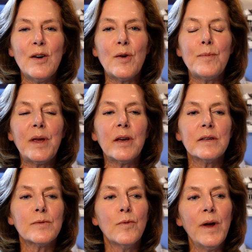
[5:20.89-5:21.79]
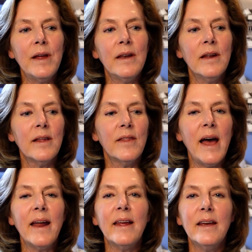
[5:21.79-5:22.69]
Because when
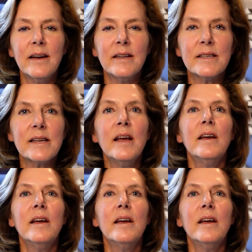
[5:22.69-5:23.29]
that hits,